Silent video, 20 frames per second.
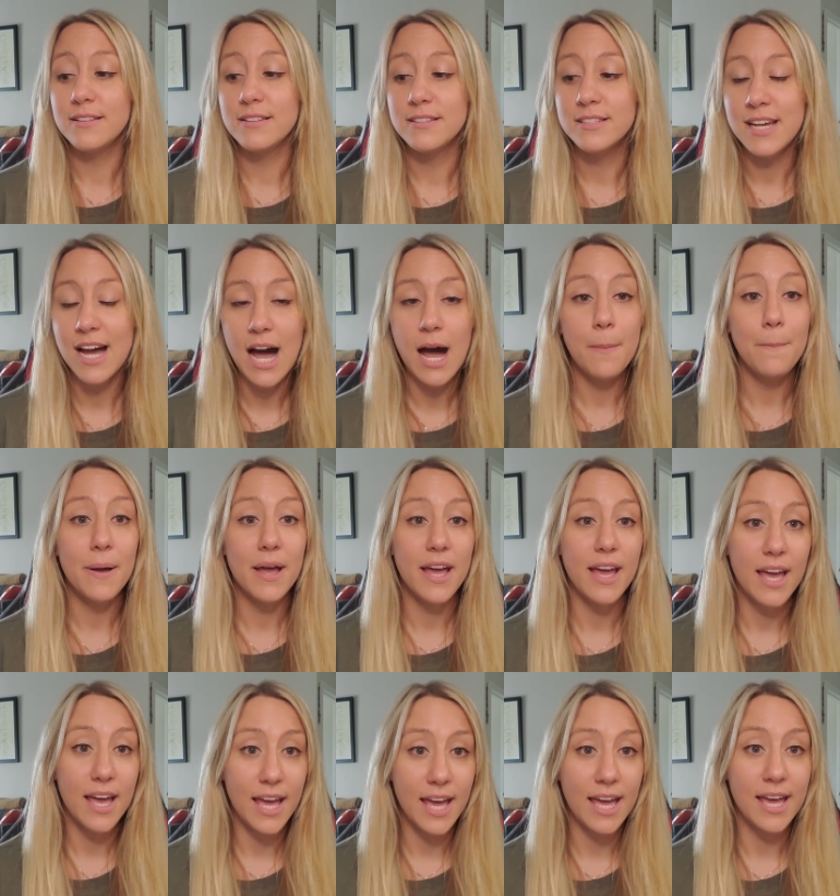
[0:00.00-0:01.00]
top
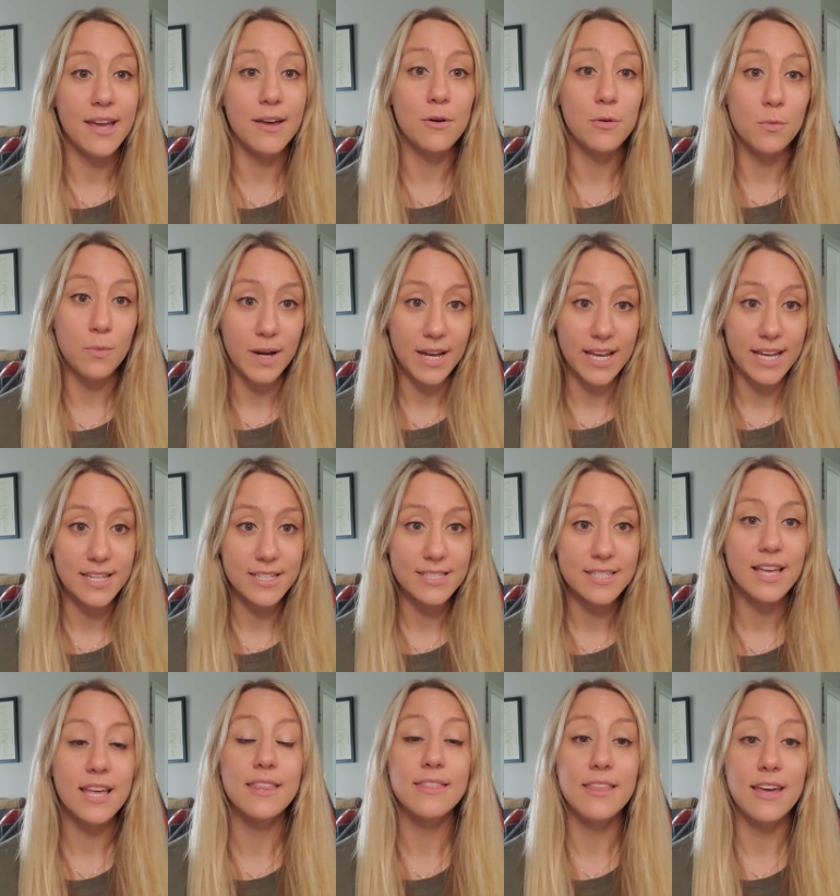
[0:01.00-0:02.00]
eight
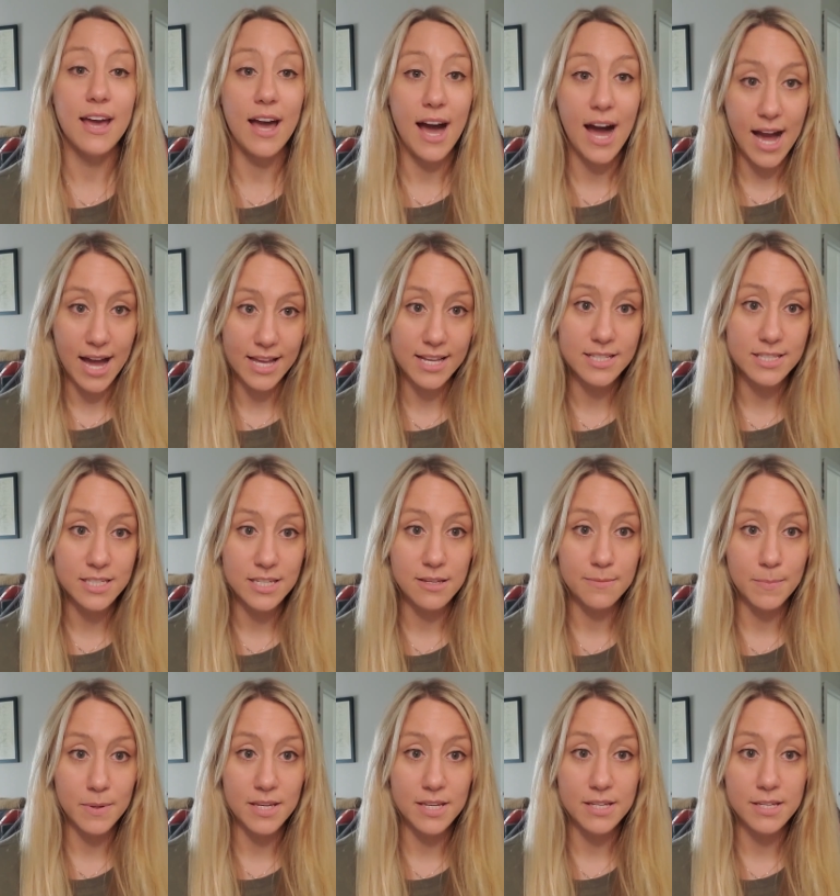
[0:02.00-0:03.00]
ways that
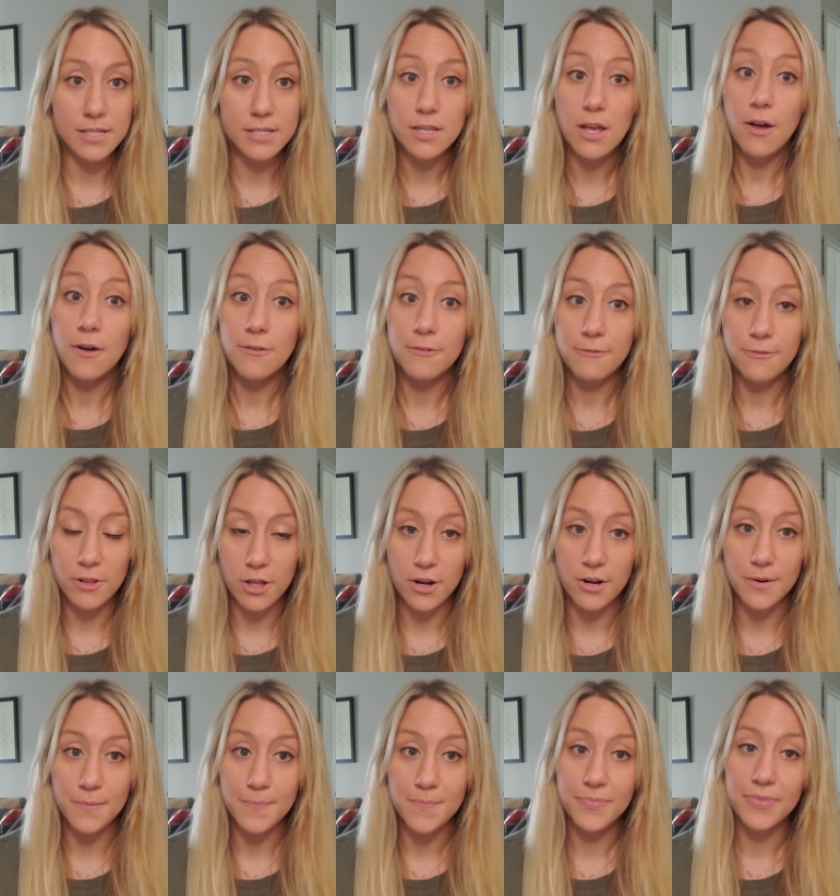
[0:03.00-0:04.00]
INTPs
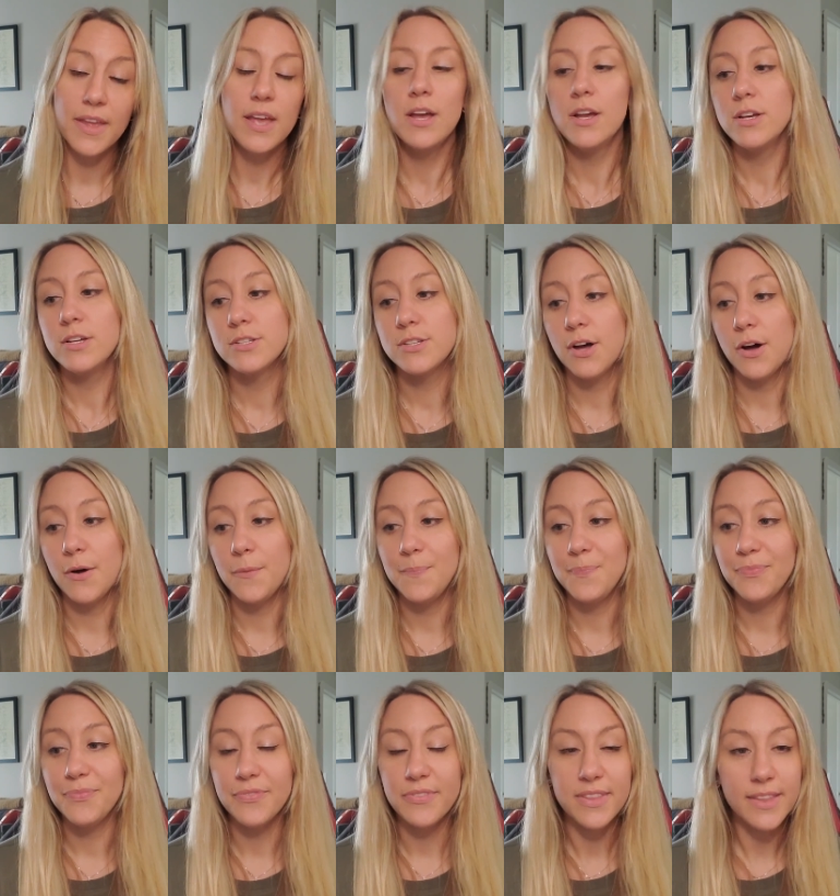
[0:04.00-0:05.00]
flirt. So,
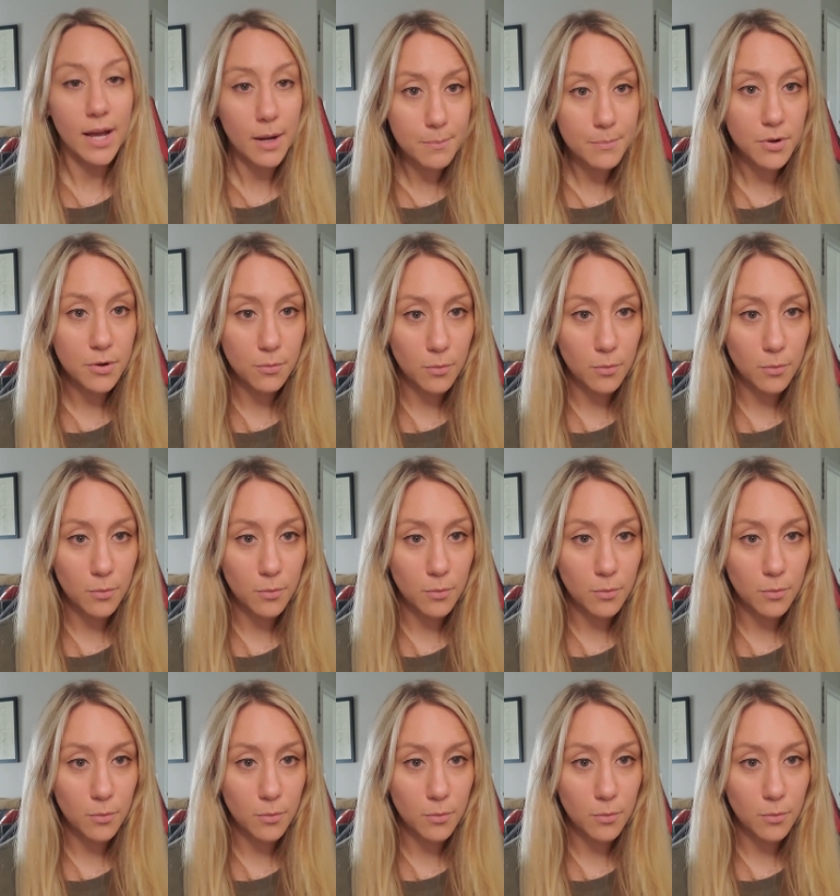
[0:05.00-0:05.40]
number